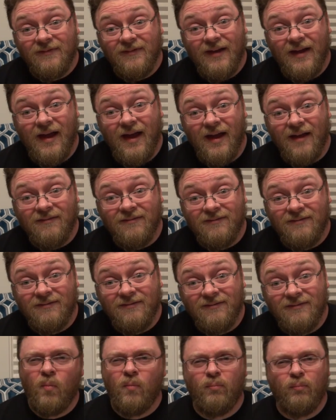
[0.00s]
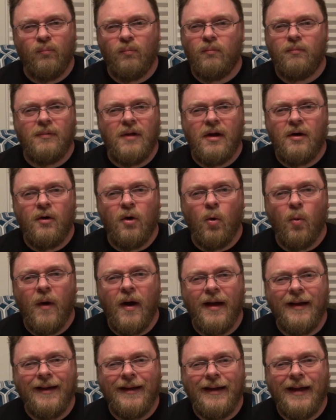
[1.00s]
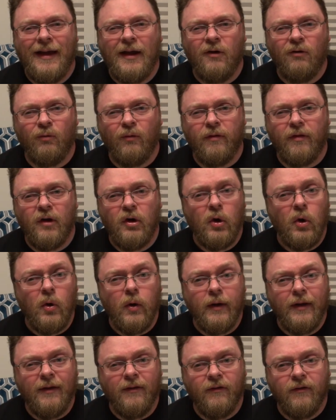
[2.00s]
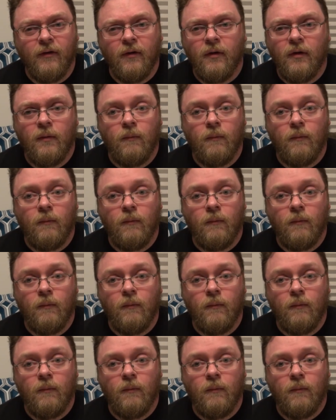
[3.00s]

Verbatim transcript: Eh. I don't know why I end with a noise.